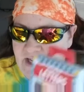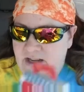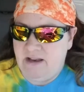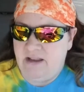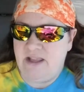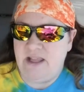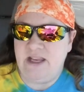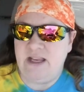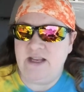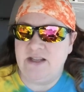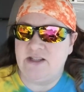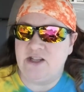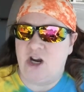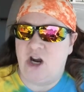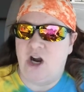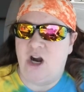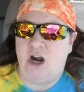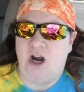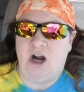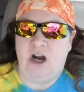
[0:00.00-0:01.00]
and these
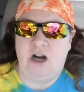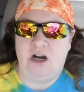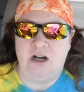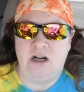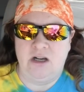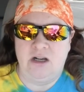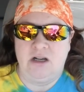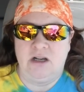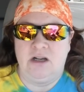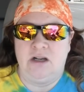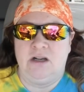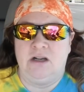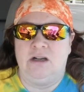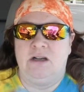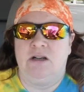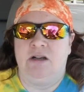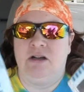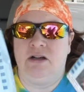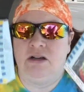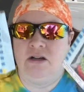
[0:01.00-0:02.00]
are
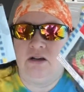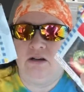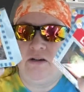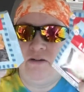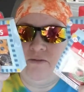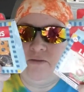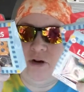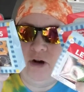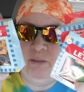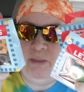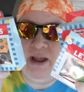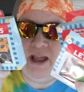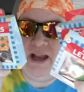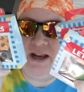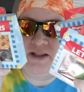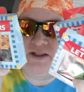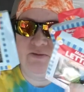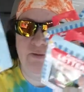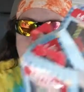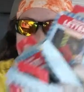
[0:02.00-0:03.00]
four
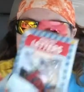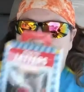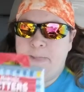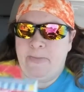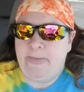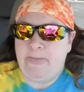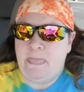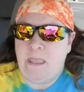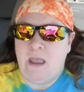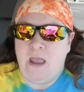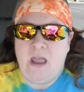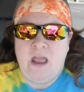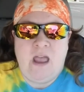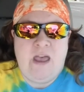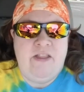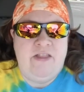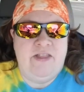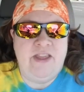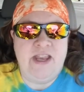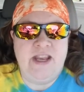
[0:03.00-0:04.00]
packs of them.
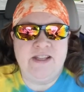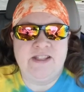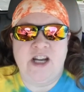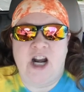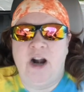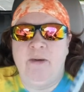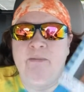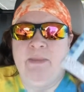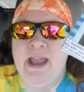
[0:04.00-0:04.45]
These are